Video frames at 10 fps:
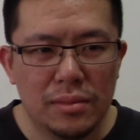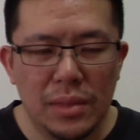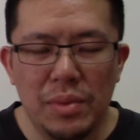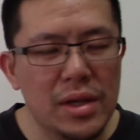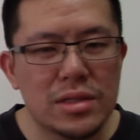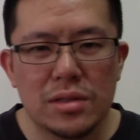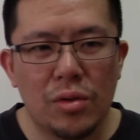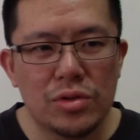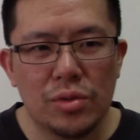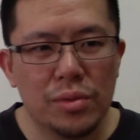maybe it
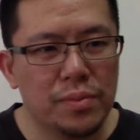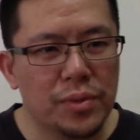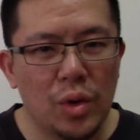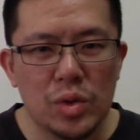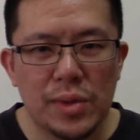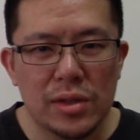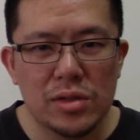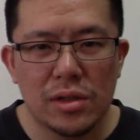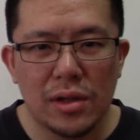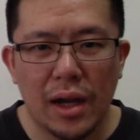also goes back
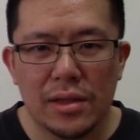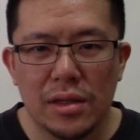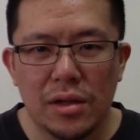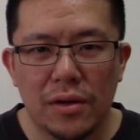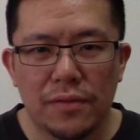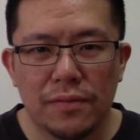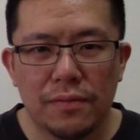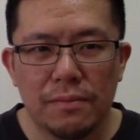to the idea of